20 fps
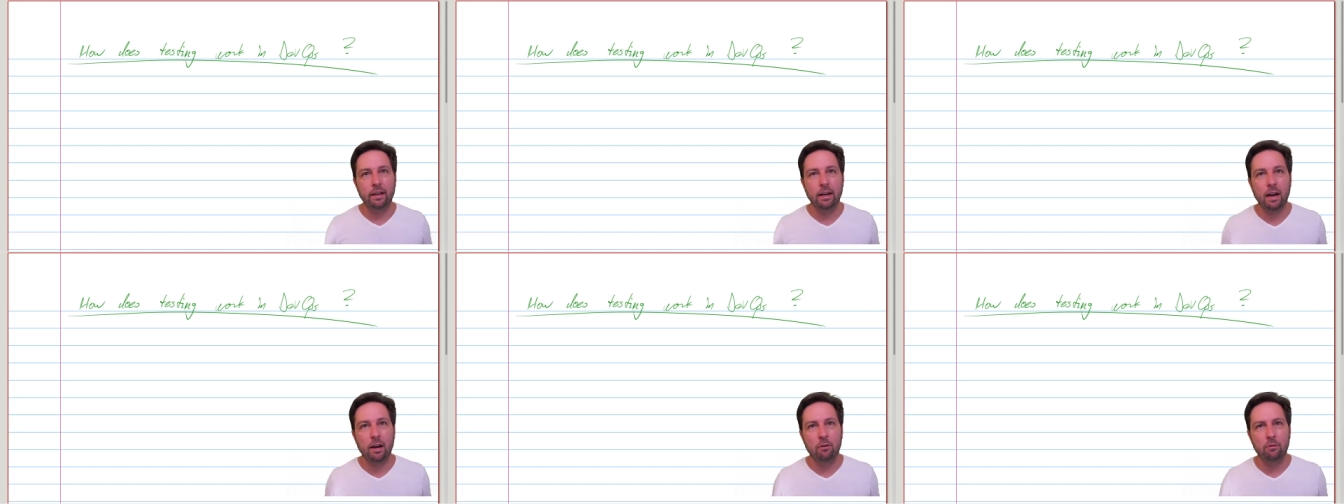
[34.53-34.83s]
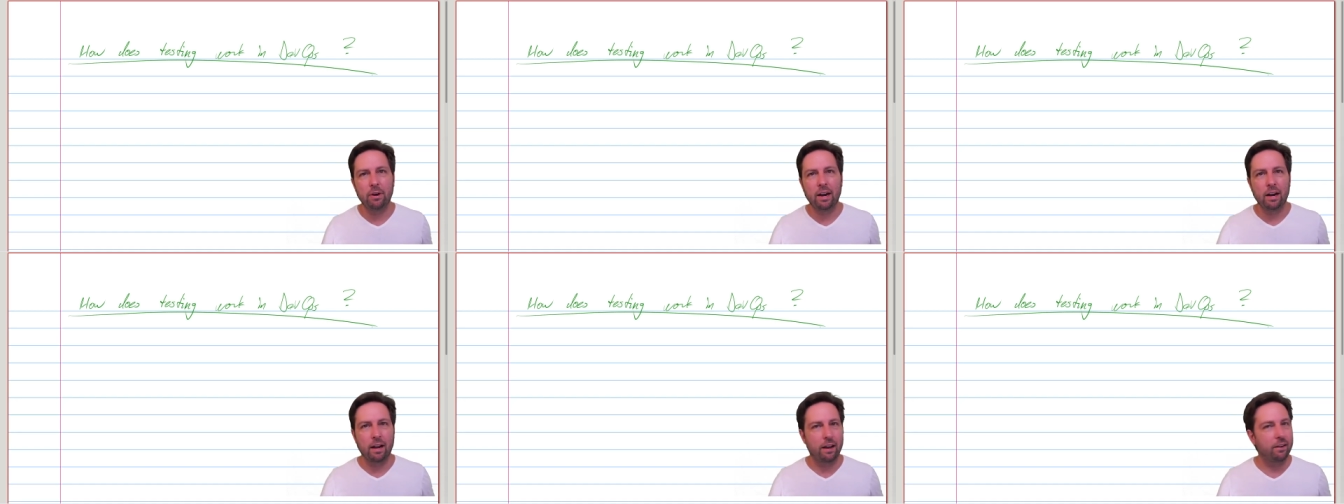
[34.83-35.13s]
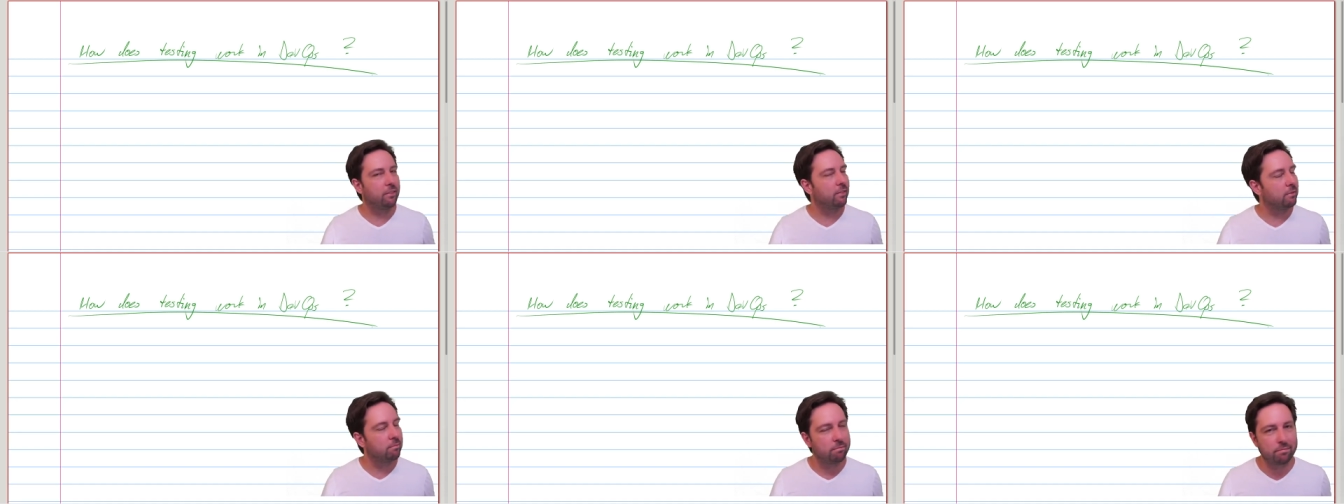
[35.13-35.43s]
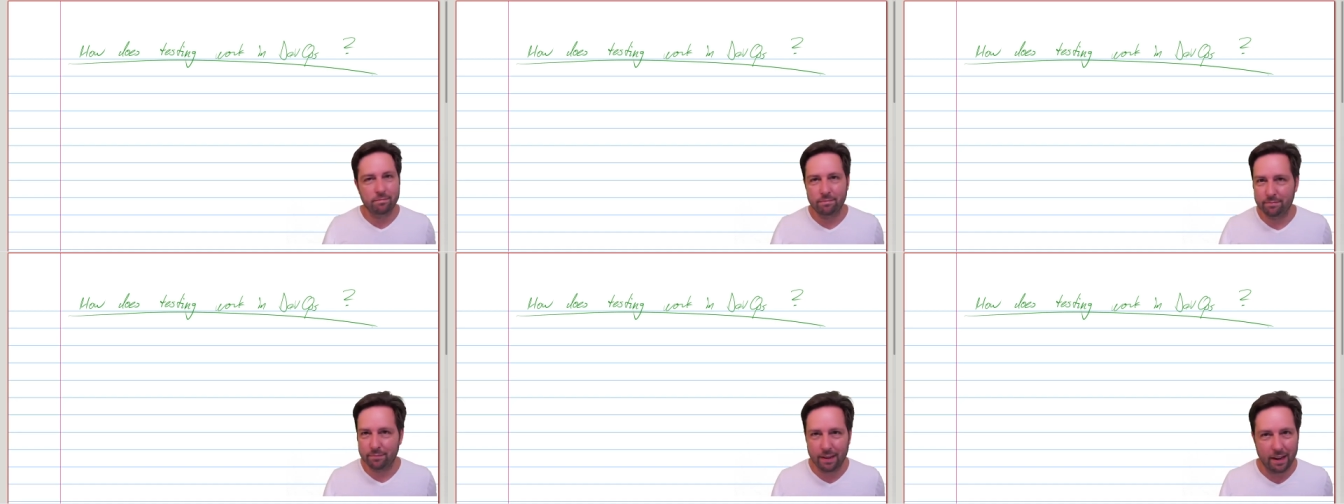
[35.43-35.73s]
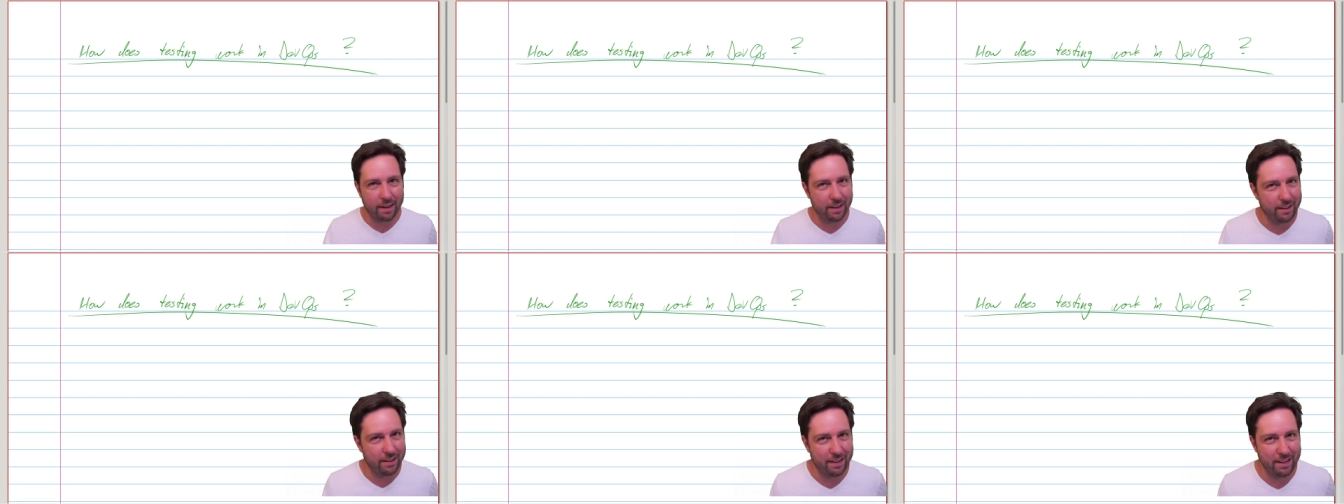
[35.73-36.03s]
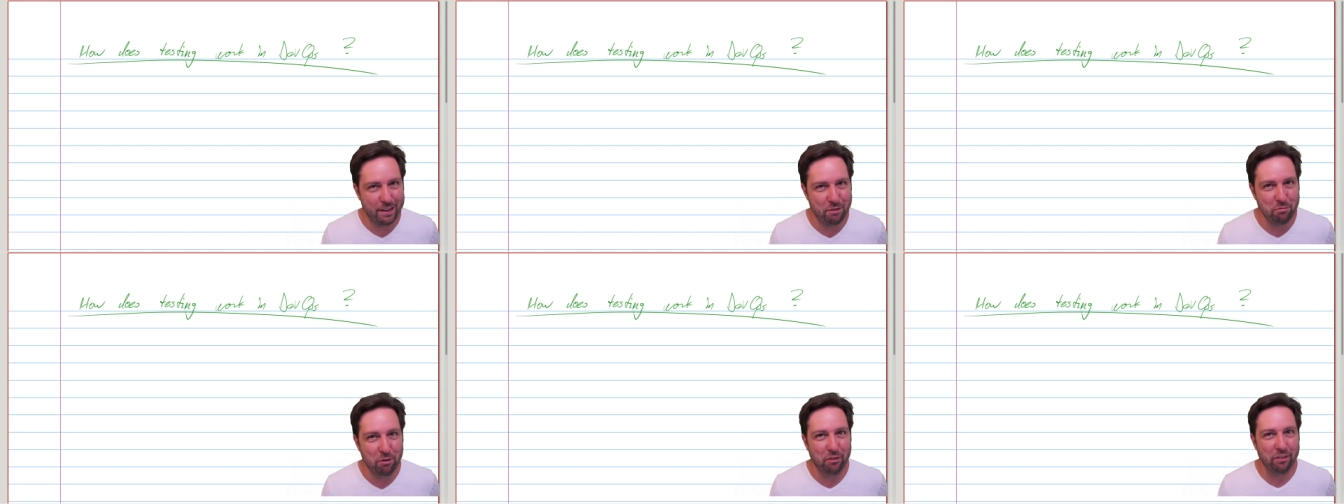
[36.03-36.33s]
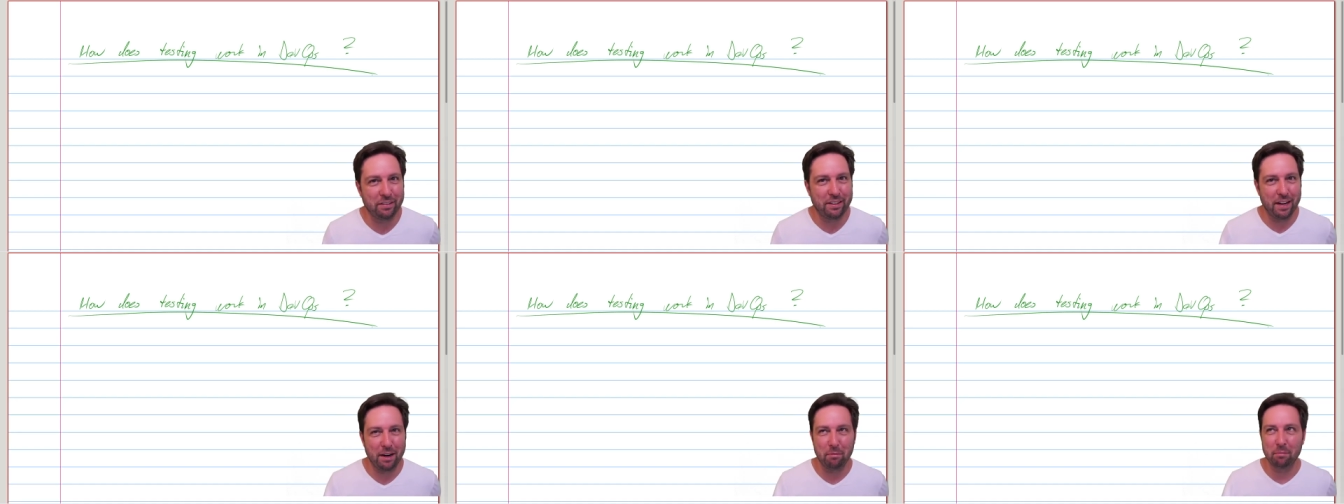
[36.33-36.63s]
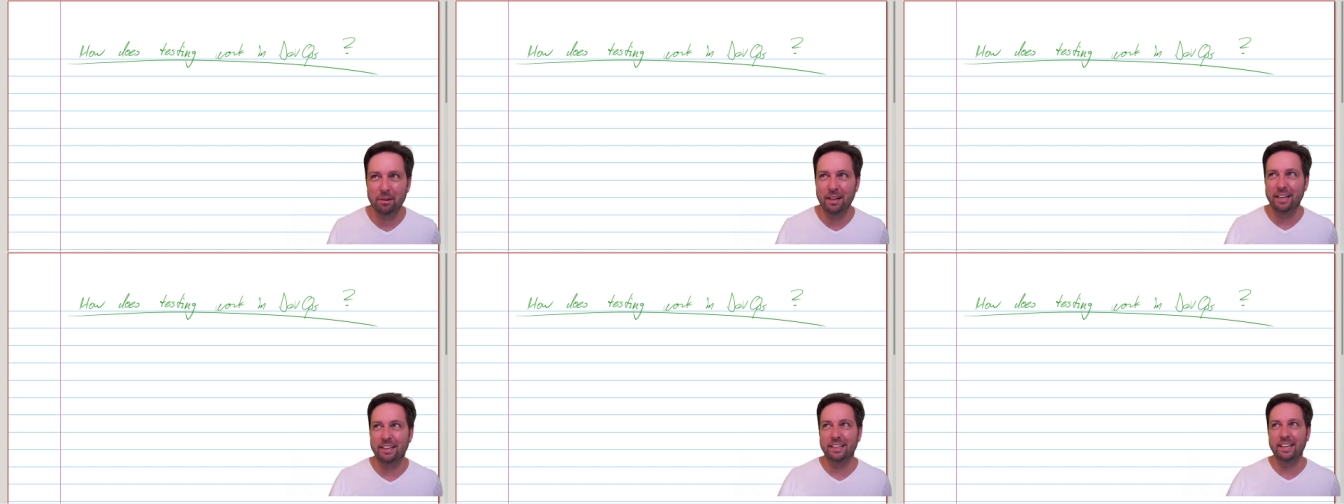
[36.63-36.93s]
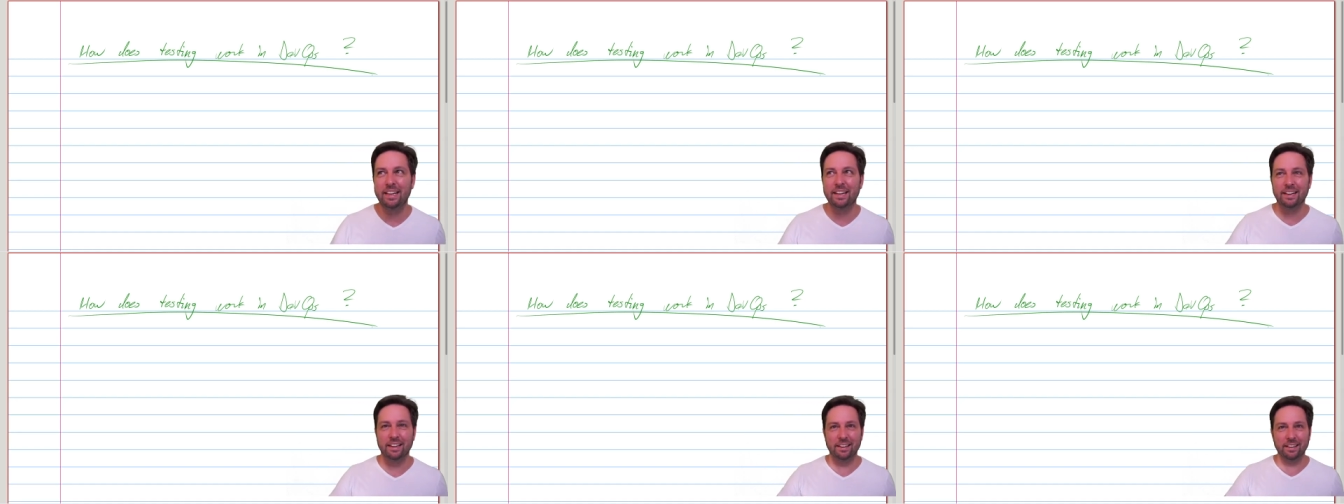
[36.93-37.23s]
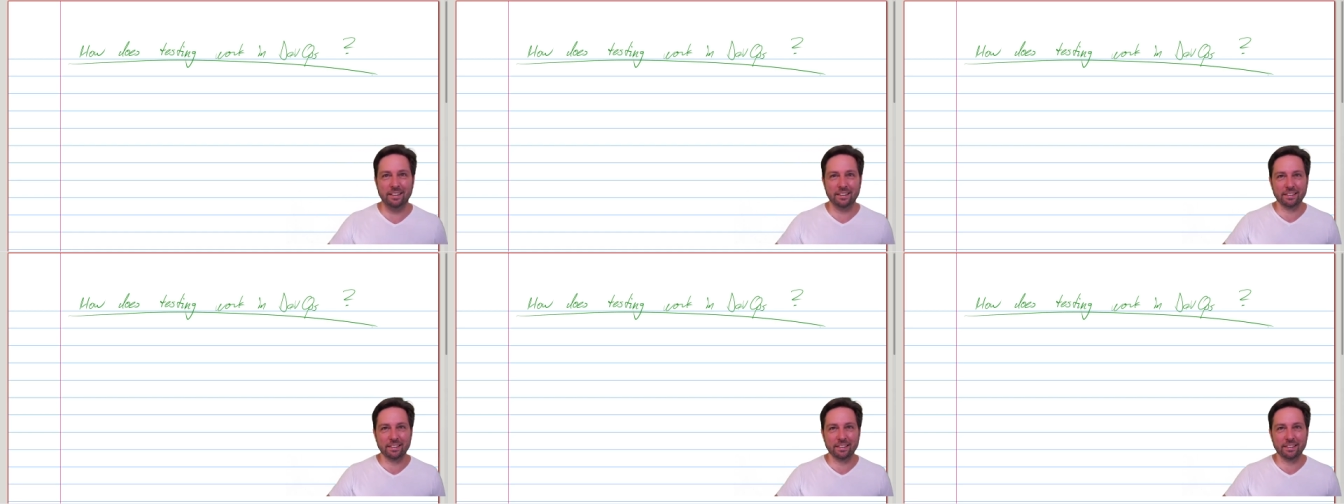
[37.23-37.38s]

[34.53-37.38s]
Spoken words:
I realized it was a terrible idea.